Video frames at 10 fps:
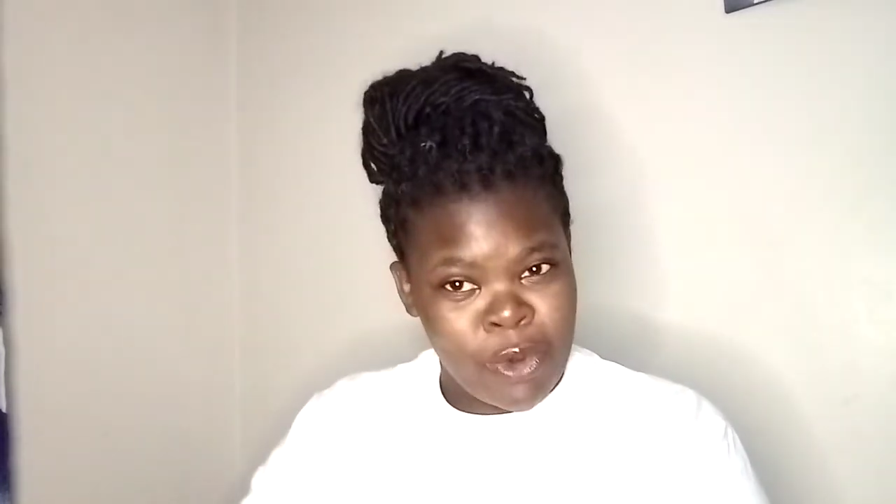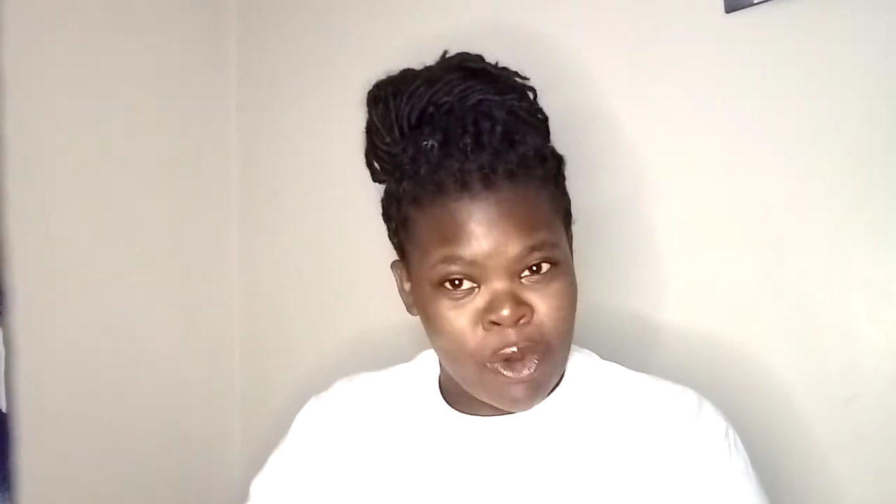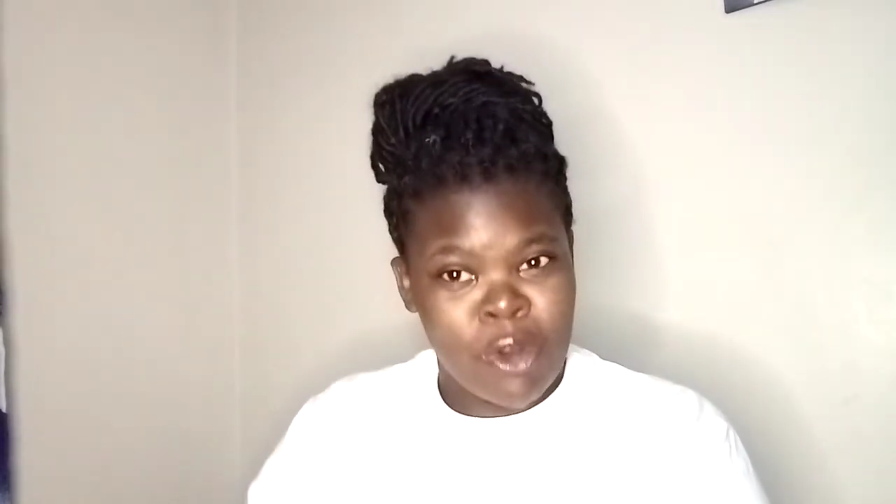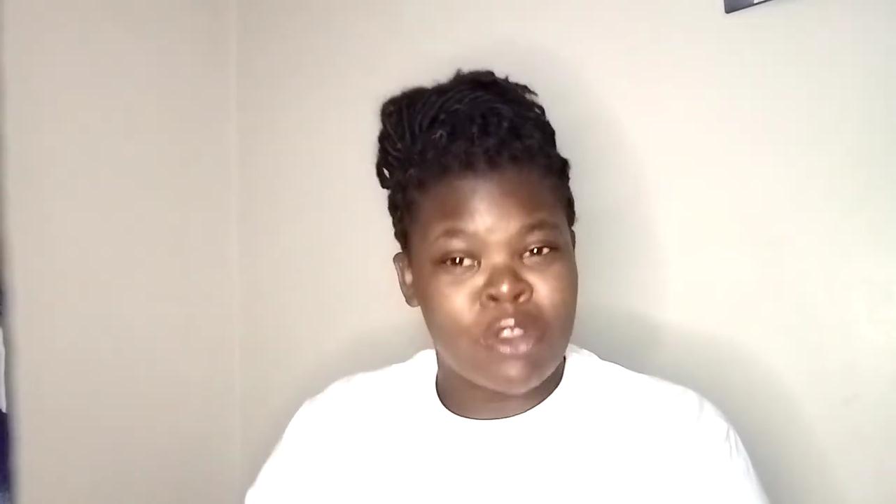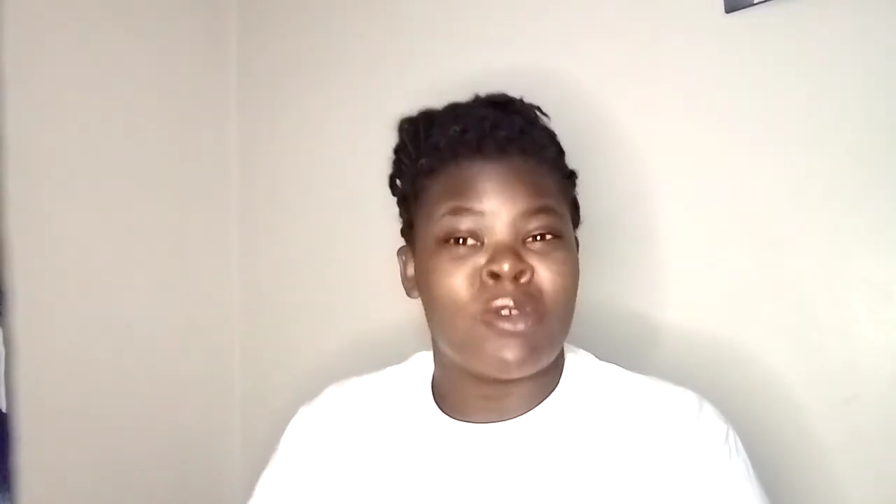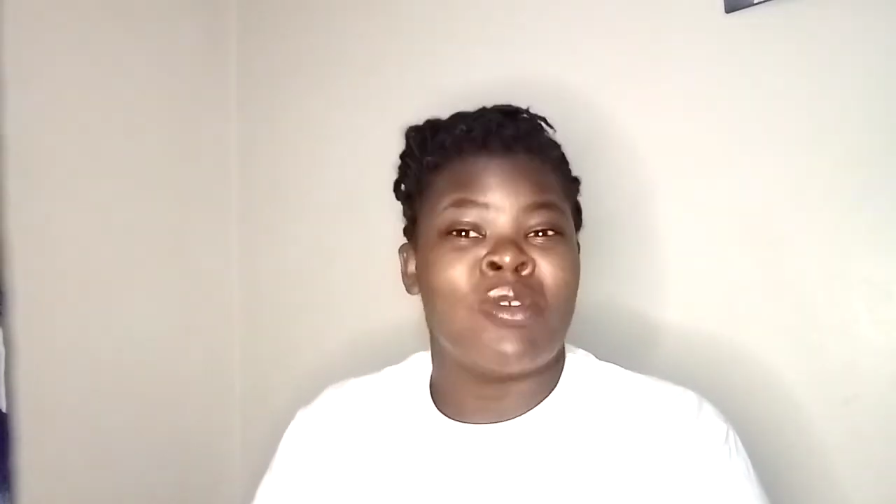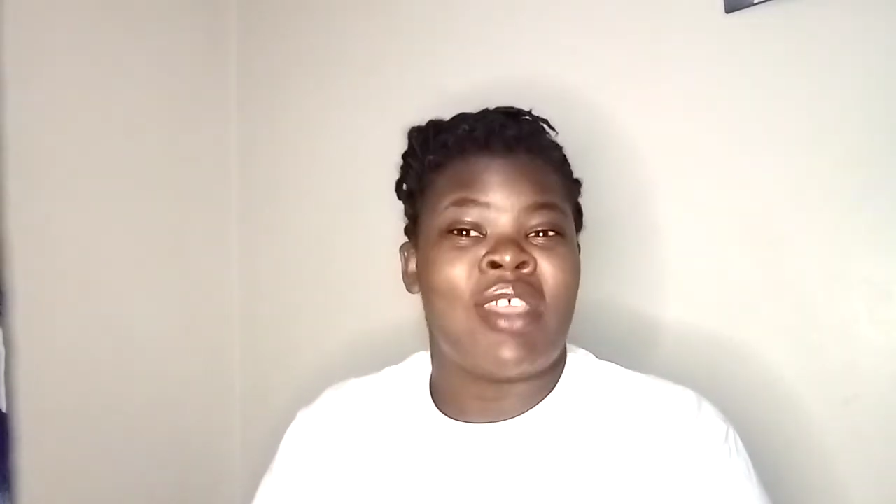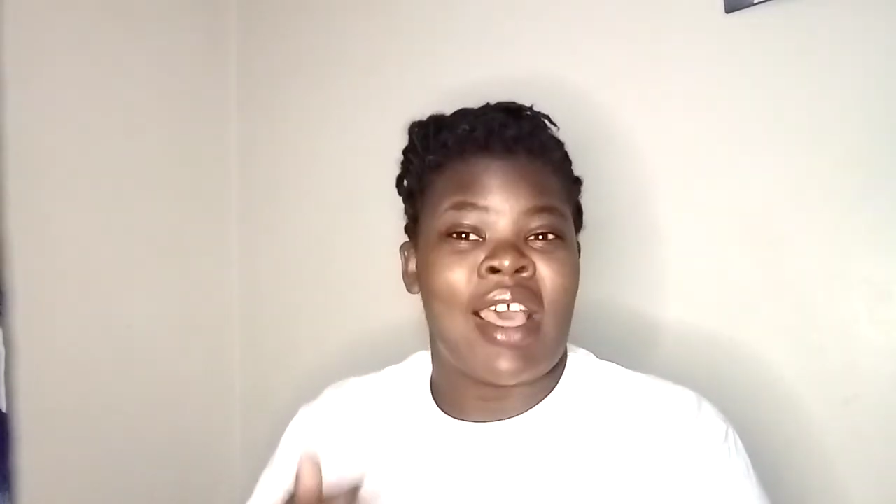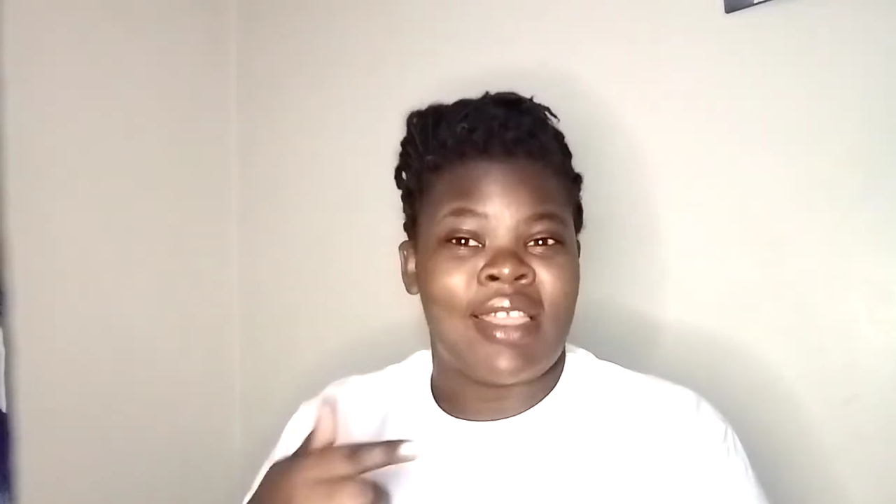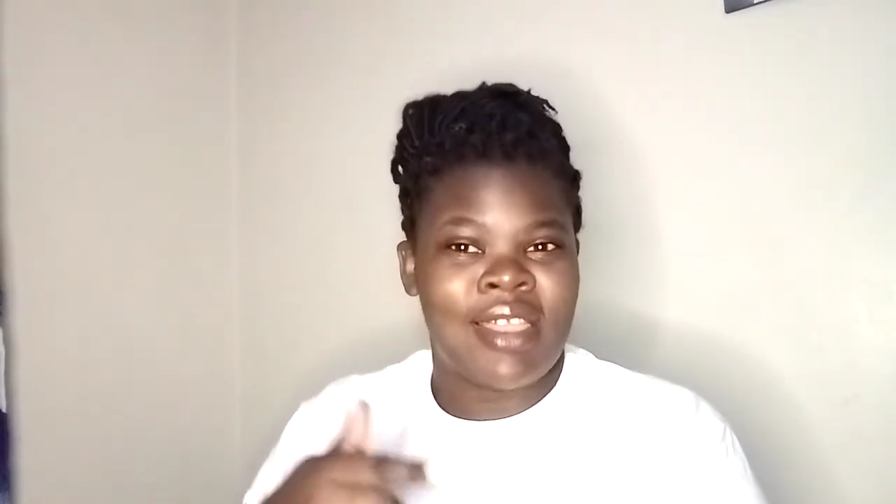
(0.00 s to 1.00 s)
go through
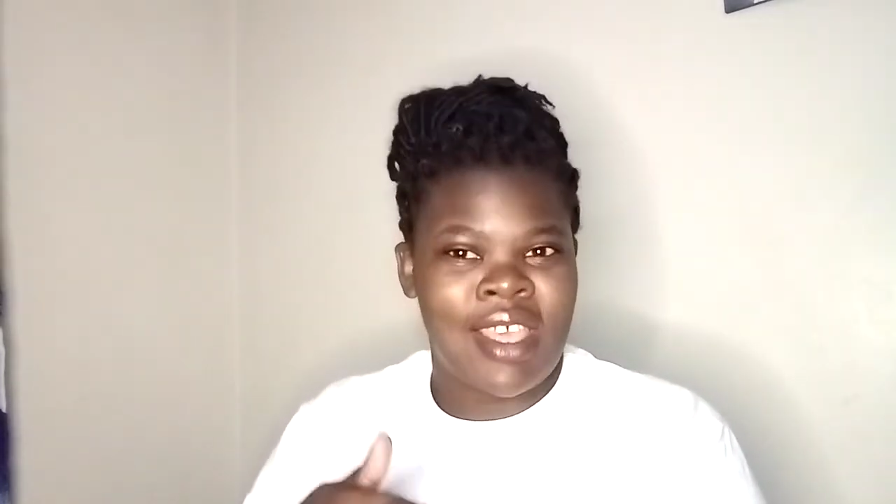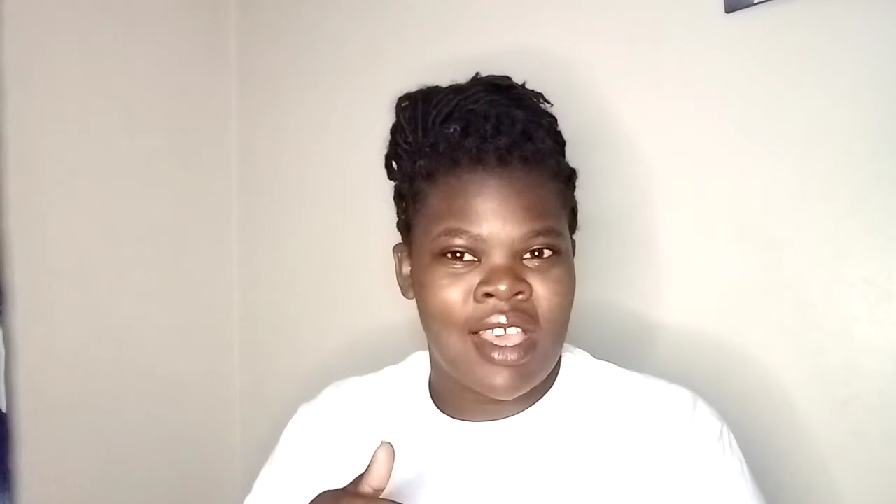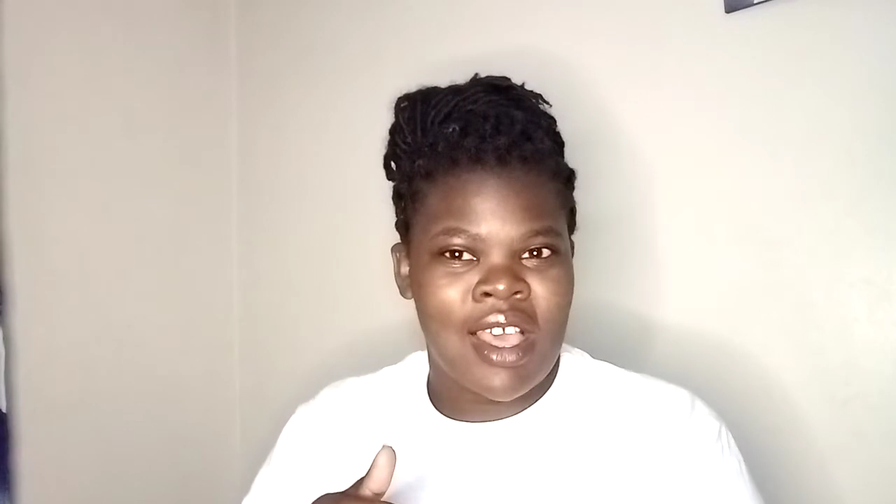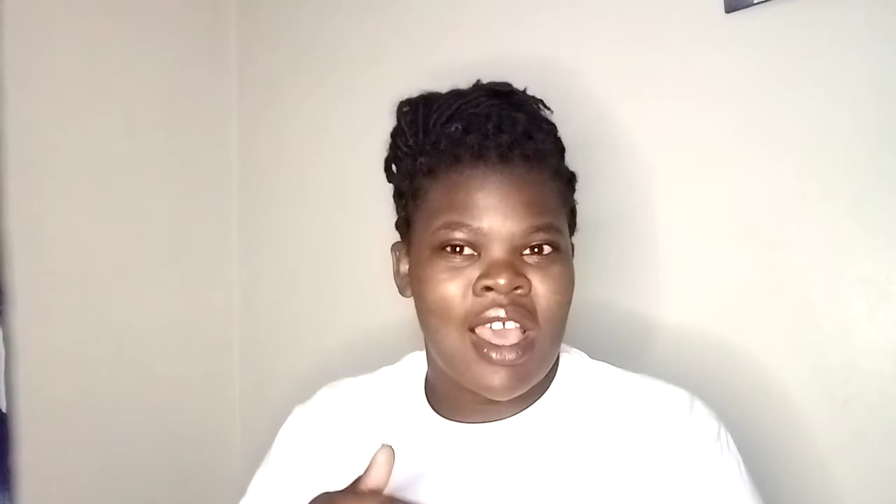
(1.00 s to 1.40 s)
that thing.